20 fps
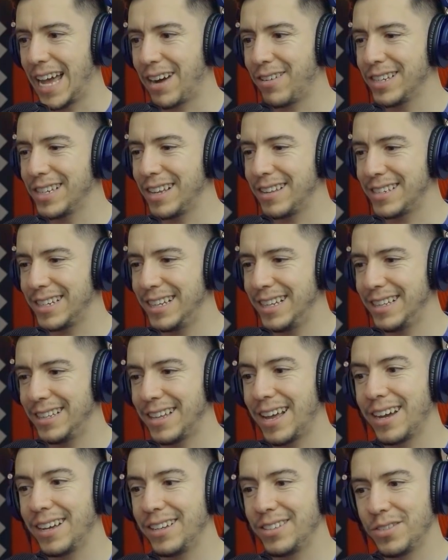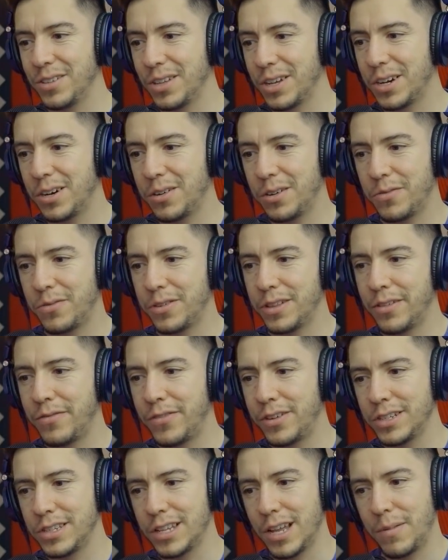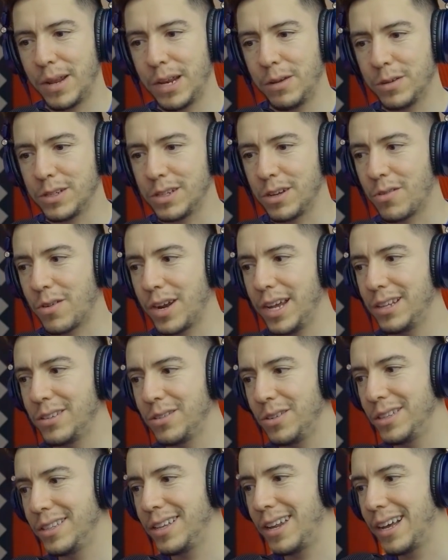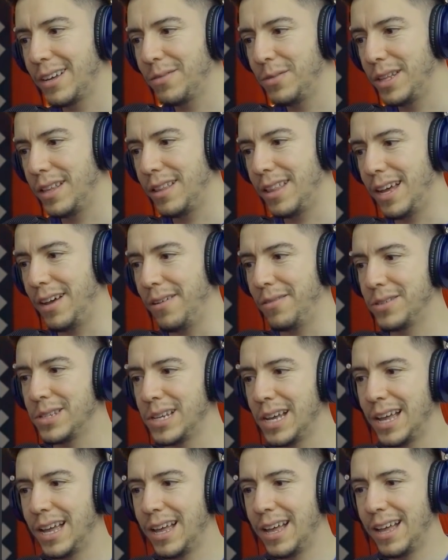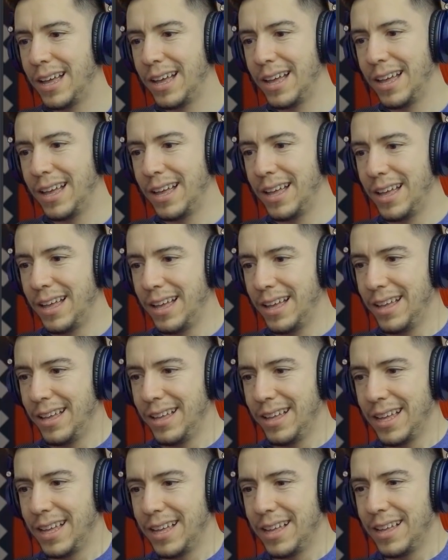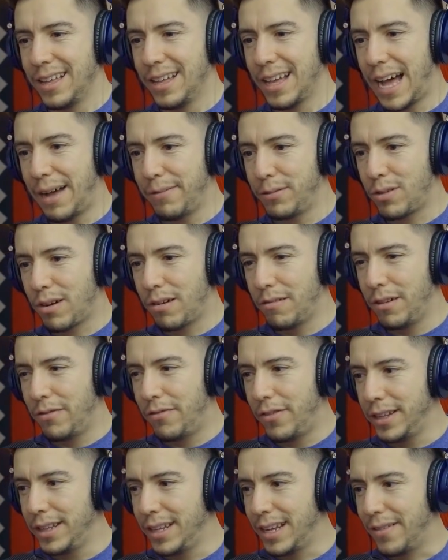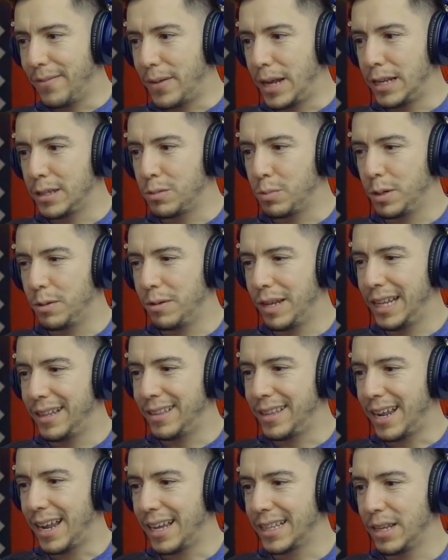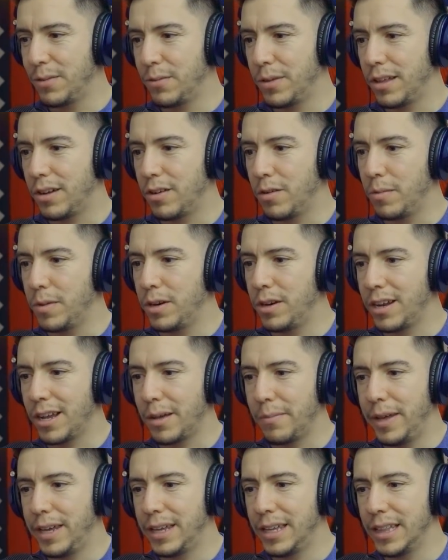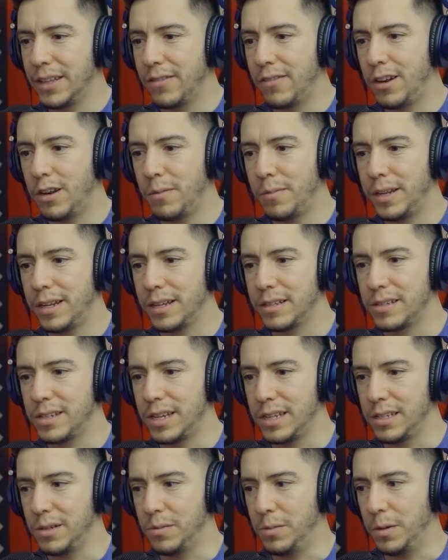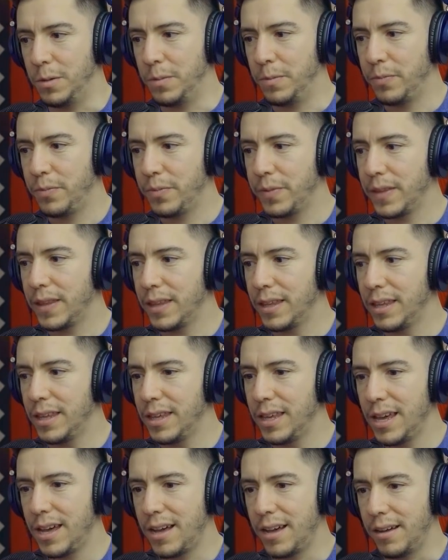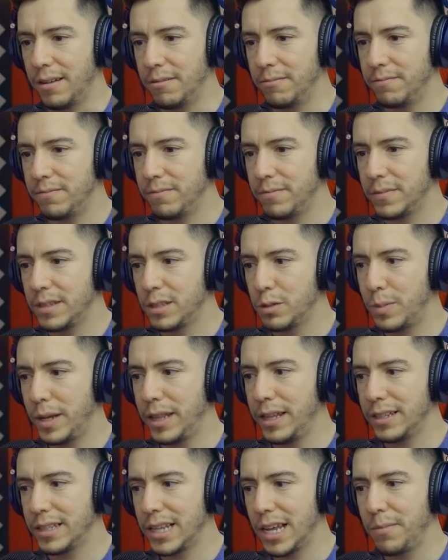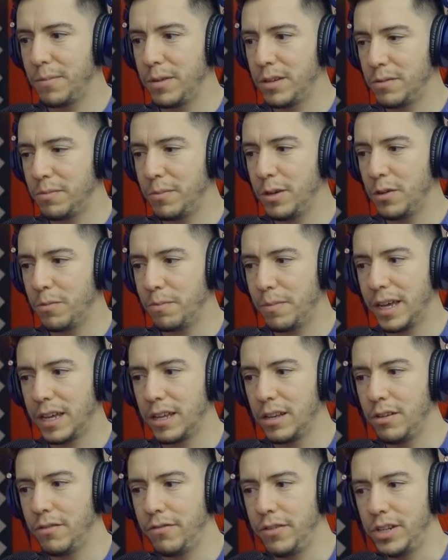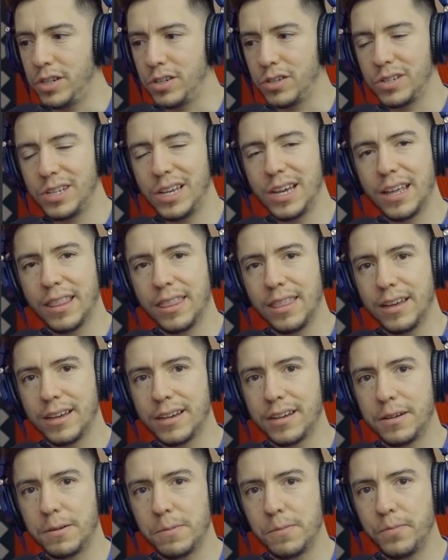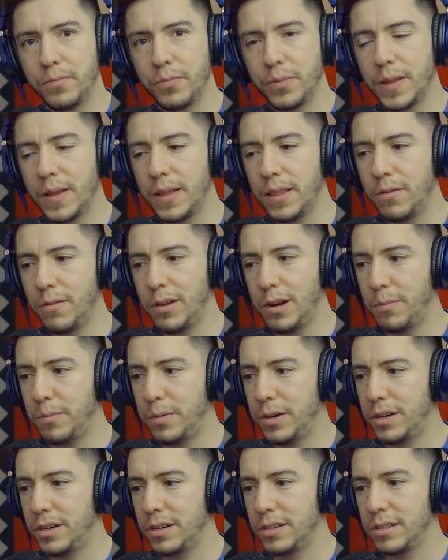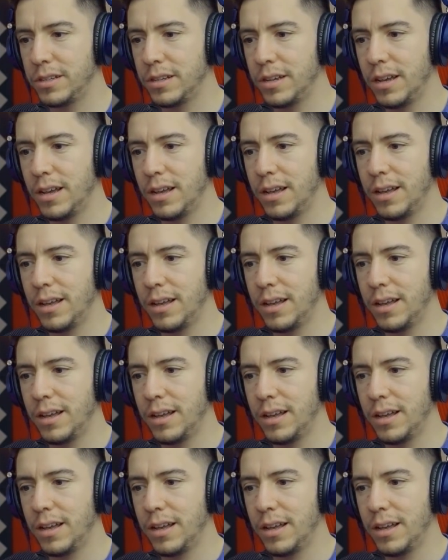I recently dug into the code for the first time and it was great to interact with the devs. Have trouble finding a balance between interacting with the community and making development accessible. Yeah, spending time making new features. Yeah, I think the developers,